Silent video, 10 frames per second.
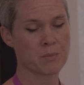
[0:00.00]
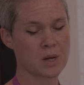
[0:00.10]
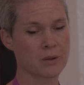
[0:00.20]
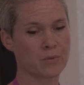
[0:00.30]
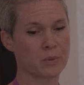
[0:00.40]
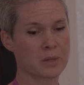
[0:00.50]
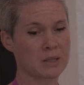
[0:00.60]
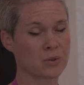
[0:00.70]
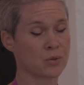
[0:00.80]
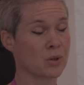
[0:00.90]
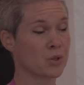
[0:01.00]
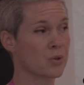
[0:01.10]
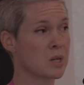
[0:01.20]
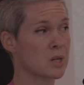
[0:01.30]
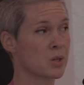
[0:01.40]
money from the National
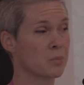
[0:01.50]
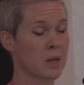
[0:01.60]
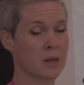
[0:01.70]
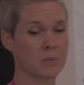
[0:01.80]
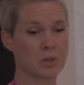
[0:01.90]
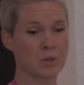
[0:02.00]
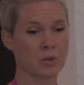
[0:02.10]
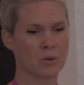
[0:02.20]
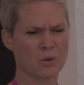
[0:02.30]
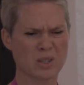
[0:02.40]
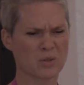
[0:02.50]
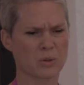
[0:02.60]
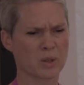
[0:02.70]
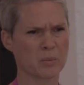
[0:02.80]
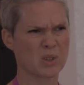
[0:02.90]
Lottery to be able to, or it's
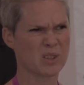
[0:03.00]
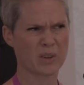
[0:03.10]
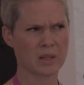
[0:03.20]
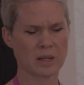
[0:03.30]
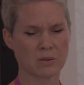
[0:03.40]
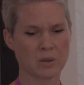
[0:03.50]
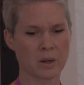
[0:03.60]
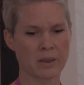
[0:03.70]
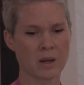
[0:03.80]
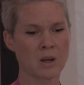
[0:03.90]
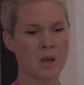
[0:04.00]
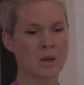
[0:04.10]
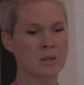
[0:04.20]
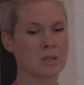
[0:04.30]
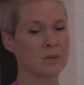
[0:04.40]
called Community Fund now as well,
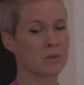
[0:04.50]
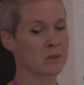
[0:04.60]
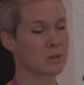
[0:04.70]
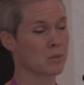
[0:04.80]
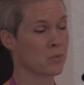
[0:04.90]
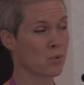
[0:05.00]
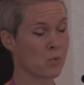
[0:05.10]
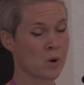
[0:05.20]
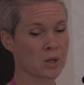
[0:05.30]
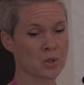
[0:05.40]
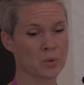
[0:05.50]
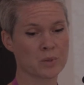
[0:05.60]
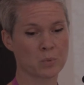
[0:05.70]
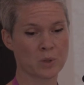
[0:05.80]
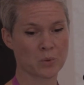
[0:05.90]
to deliver some more
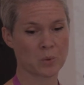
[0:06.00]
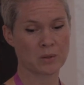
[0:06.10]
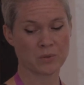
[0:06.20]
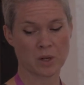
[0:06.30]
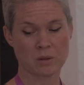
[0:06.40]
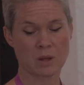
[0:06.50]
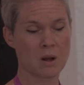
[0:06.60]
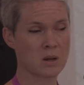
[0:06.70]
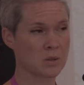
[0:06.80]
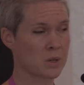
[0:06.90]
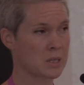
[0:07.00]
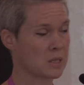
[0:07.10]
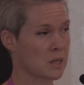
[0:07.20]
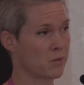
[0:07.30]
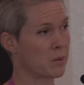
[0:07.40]
workshops, which we have done. The last one is
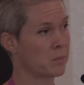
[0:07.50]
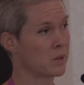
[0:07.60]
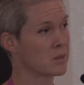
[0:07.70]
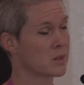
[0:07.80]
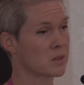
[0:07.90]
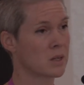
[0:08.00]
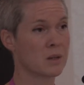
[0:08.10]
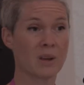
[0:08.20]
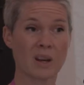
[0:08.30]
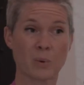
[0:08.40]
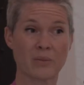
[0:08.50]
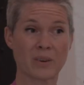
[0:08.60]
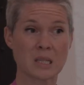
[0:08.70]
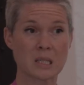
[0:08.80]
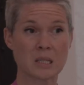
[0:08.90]
in November the 16th. Anyone
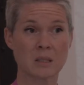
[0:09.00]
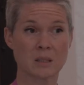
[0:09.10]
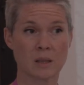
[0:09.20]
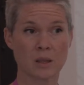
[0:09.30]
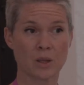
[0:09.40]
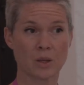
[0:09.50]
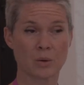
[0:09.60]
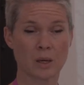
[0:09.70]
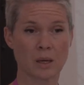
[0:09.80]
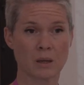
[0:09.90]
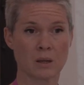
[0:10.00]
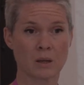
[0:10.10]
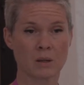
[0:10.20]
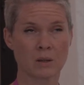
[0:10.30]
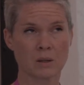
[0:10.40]
fancies? Is at Queen
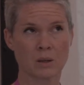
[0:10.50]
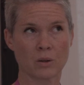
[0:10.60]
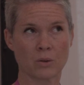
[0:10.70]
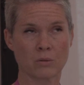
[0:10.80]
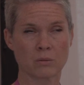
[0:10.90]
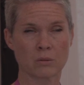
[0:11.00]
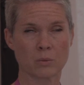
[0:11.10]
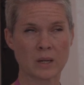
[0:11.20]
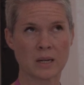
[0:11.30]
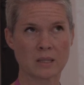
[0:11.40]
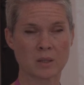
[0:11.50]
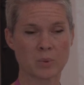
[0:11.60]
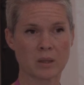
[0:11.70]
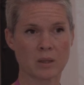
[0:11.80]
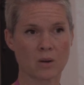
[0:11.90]

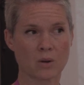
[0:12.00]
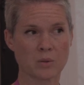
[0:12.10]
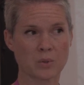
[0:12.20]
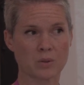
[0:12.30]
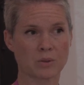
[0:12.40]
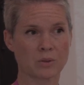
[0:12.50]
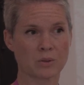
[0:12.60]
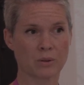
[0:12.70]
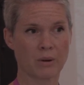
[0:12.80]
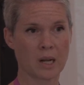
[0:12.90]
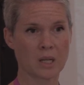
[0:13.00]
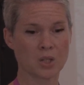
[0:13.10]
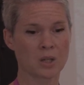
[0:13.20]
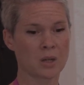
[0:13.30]
Elizabeth Hospital, Greenwich,